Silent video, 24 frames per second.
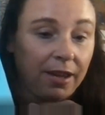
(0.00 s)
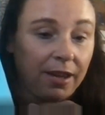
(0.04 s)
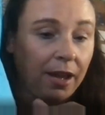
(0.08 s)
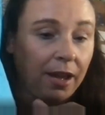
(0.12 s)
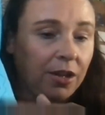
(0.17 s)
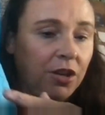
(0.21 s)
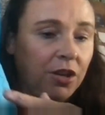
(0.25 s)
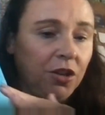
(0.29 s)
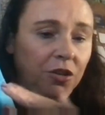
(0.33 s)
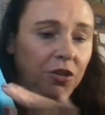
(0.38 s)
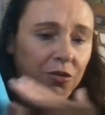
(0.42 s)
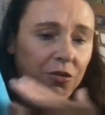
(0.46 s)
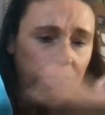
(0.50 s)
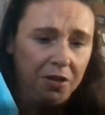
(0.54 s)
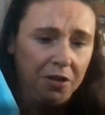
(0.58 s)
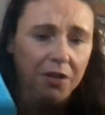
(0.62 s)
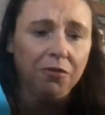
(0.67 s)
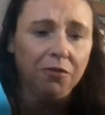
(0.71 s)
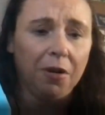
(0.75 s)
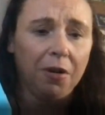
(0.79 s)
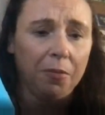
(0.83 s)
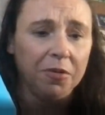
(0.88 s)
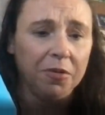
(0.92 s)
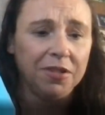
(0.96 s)
And you can
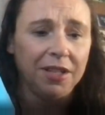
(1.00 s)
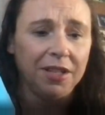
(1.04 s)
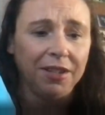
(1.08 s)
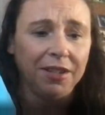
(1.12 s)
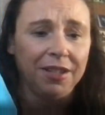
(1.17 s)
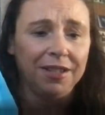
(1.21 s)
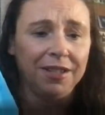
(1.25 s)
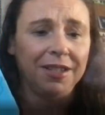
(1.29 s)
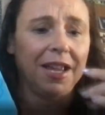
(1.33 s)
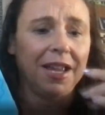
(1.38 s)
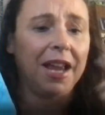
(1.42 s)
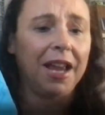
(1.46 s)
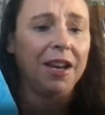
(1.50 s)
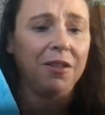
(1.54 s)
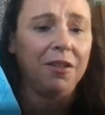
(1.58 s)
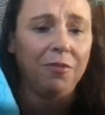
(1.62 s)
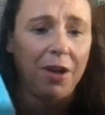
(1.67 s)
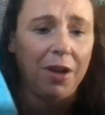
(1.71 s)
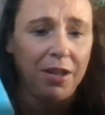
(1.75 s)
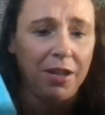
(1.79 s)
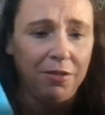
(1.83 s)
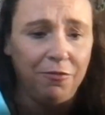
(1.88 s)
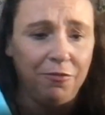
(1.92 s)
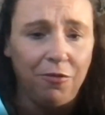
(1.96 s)
represent this any way
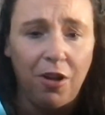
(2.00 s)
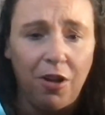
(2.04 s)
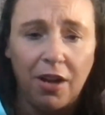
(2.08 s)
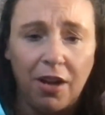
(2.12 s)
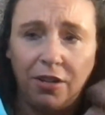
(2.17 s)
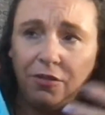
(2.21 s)
you want.